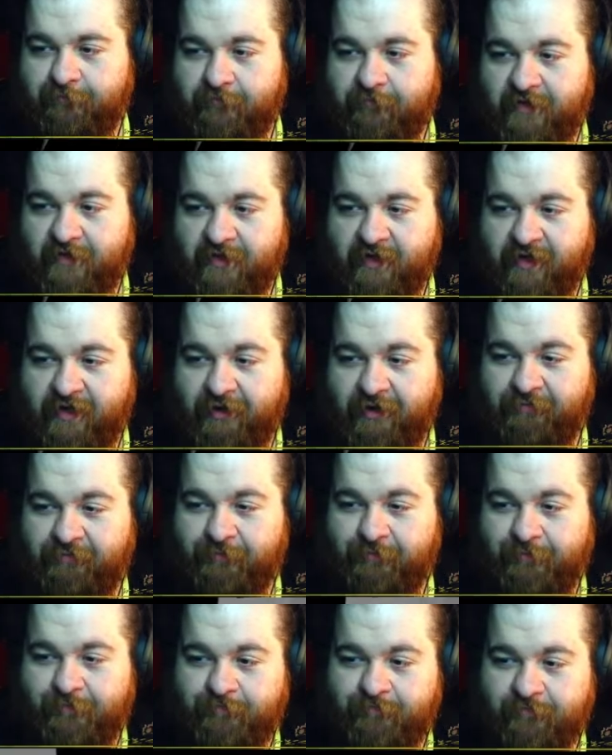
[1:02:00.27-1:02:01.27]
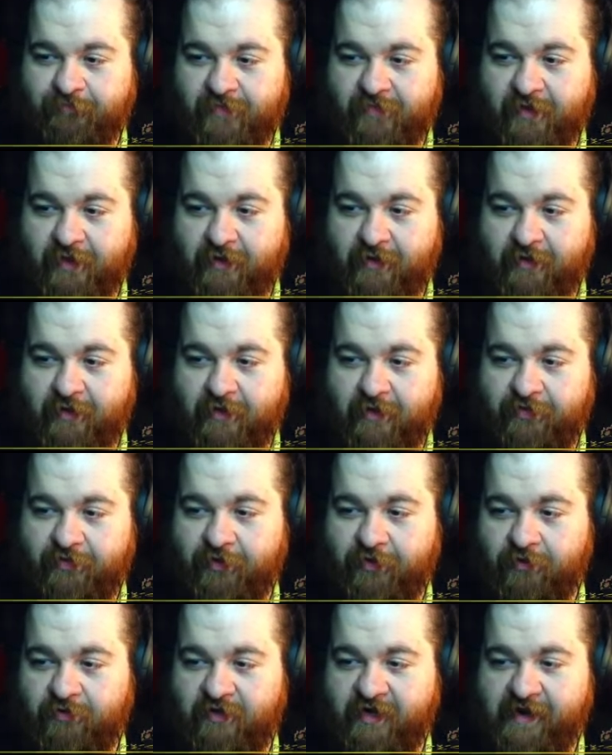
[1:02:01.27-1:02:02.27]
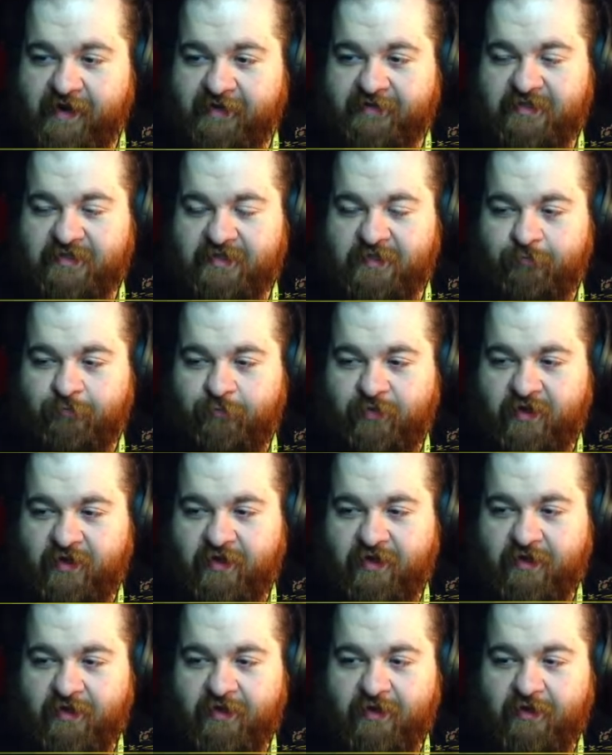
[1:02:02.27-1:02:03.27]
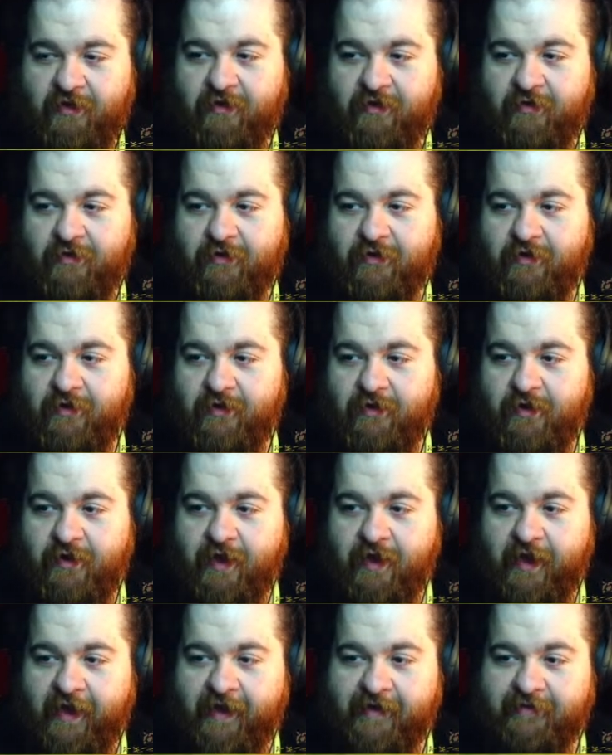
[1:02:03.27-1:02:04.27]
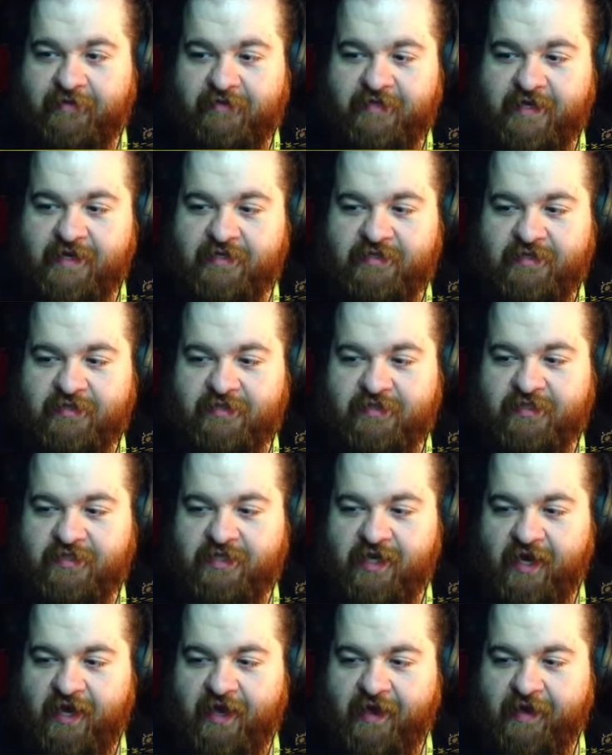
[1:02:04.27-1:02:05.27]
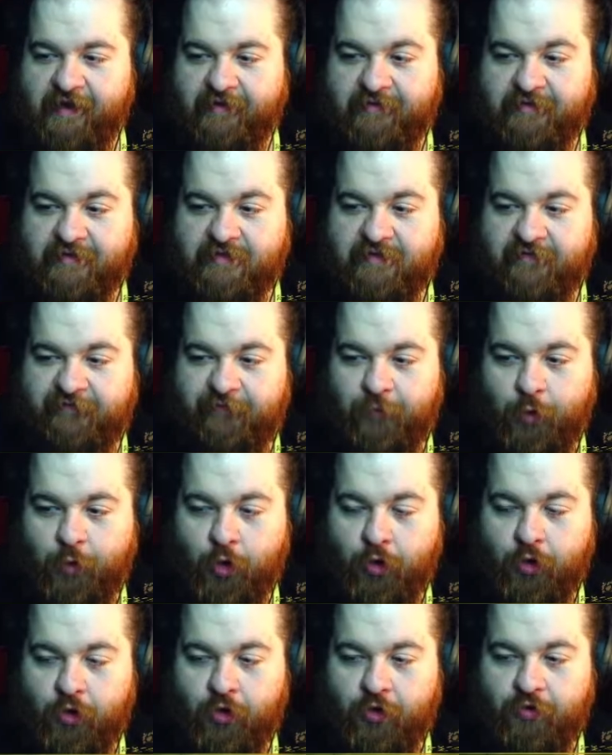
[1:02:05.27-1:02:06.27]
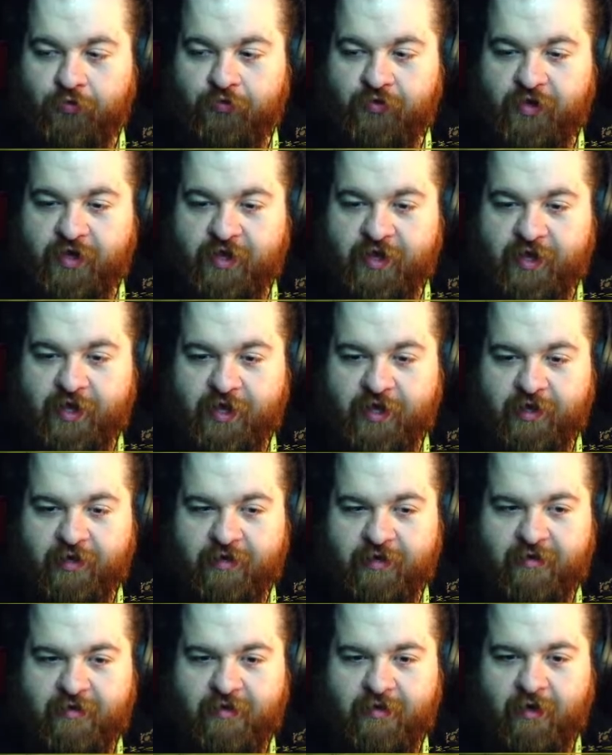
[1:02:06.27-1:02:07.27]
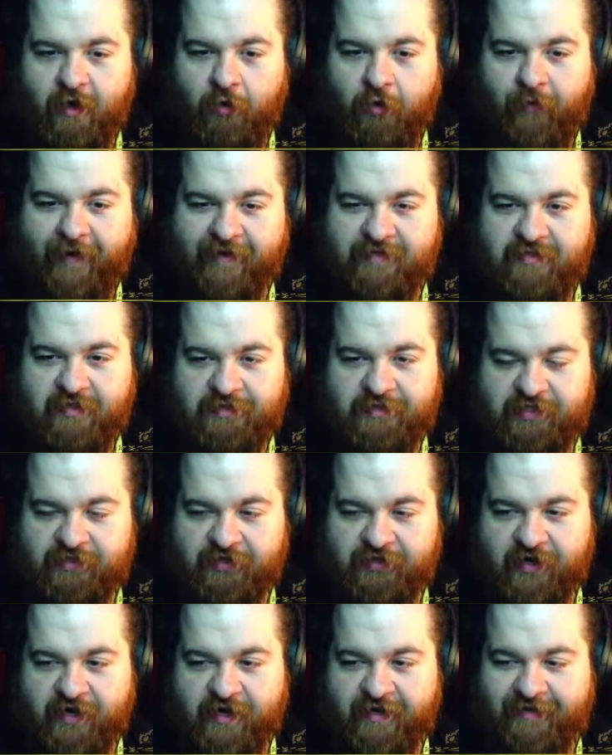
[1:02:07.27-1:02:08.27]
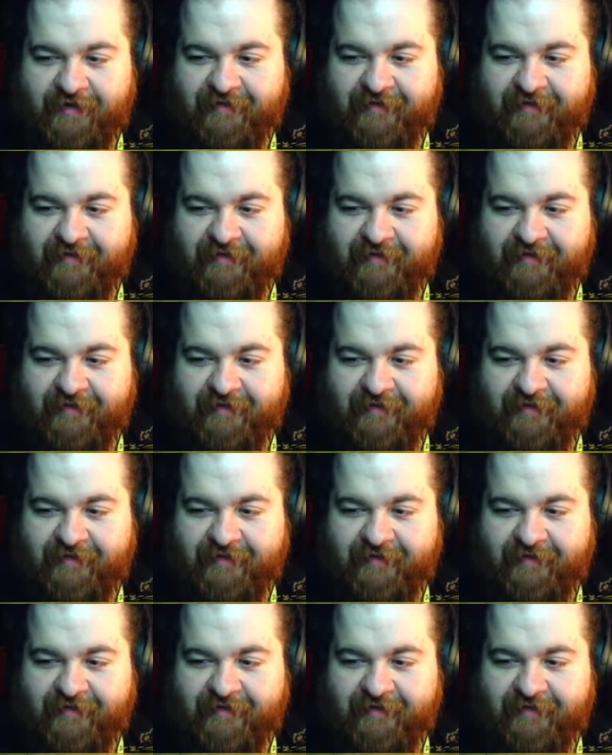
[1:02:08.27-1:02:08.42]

you know, there needs to be a decent size for the Oasis, alright?